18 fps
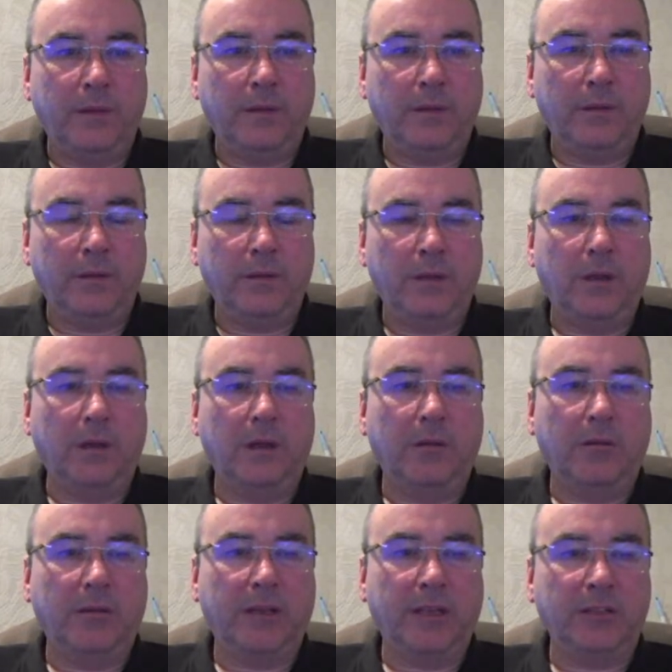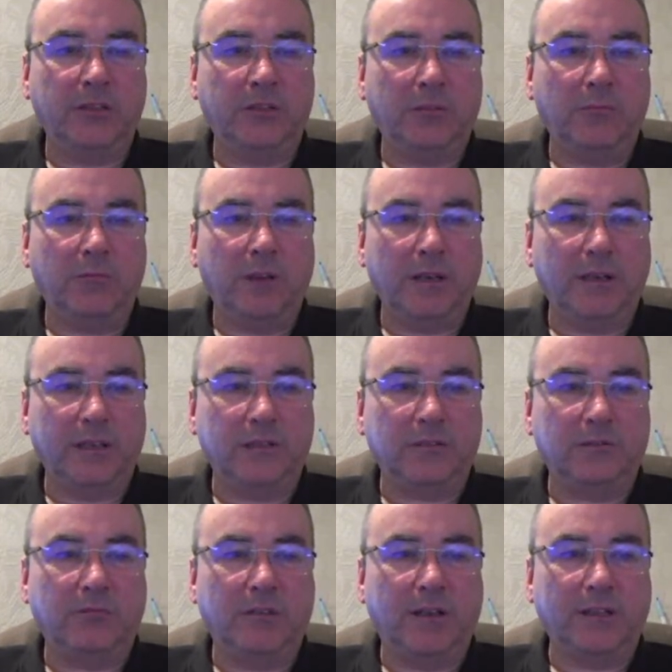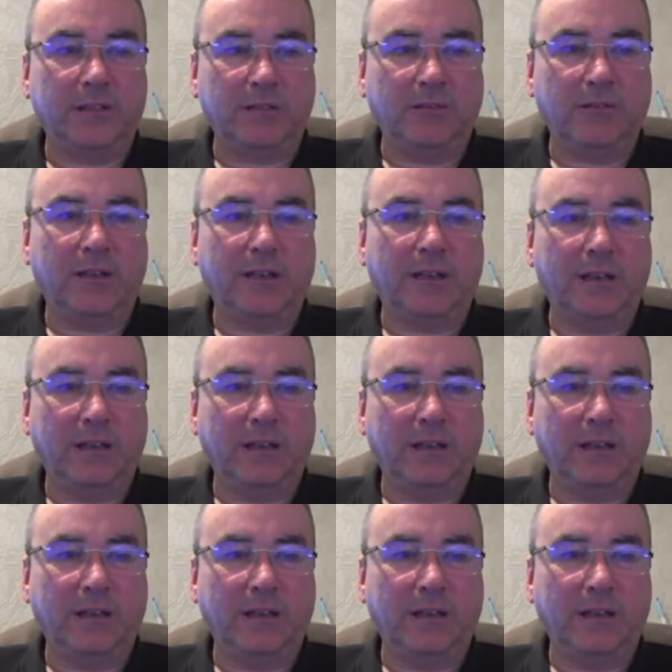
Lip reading: Not location-wise. Right, okay.